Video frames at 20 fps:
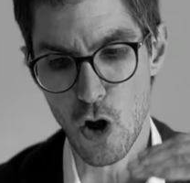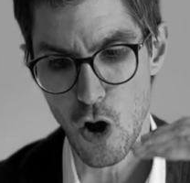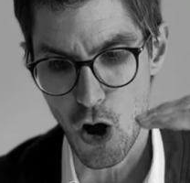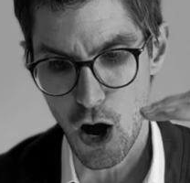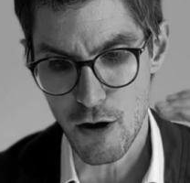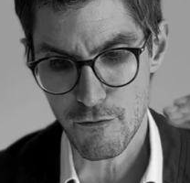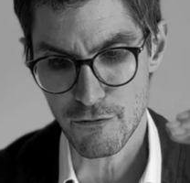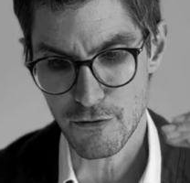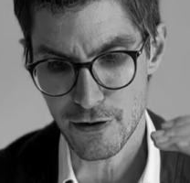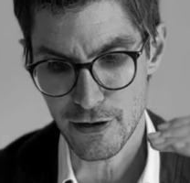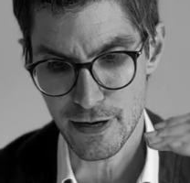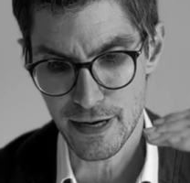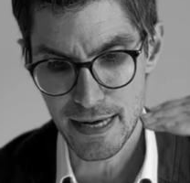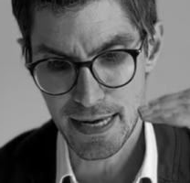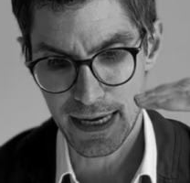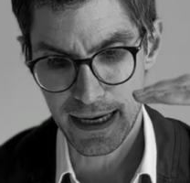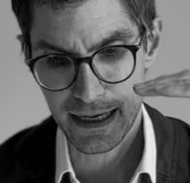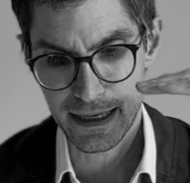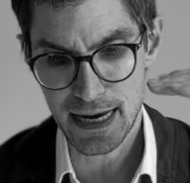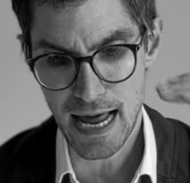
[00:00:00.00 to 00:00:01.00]
offer
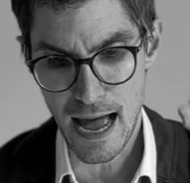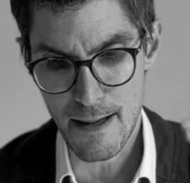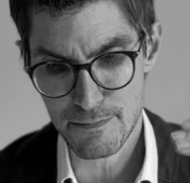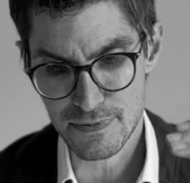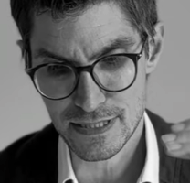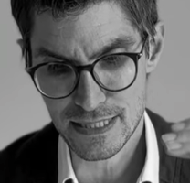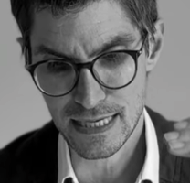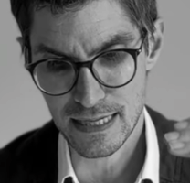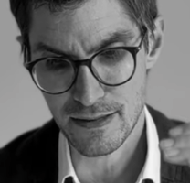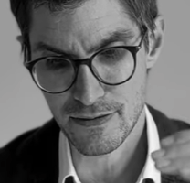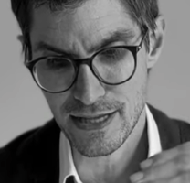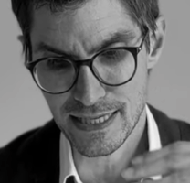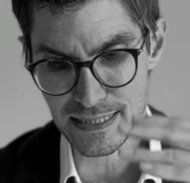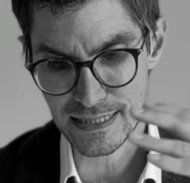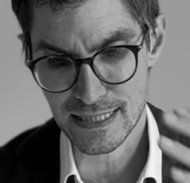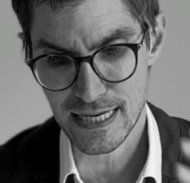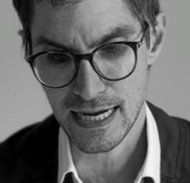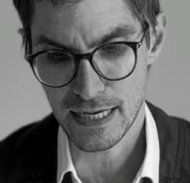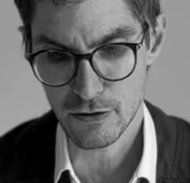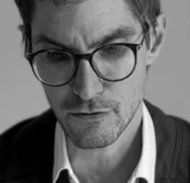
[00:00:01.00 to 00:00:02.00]
an upsell. That's
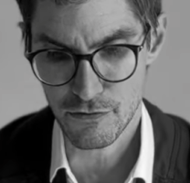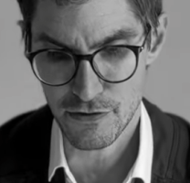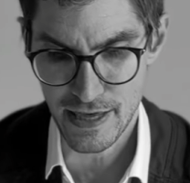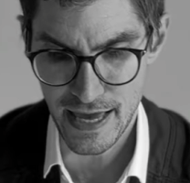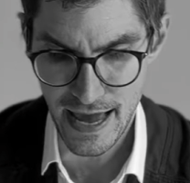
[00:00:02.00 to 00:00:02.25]
kind of the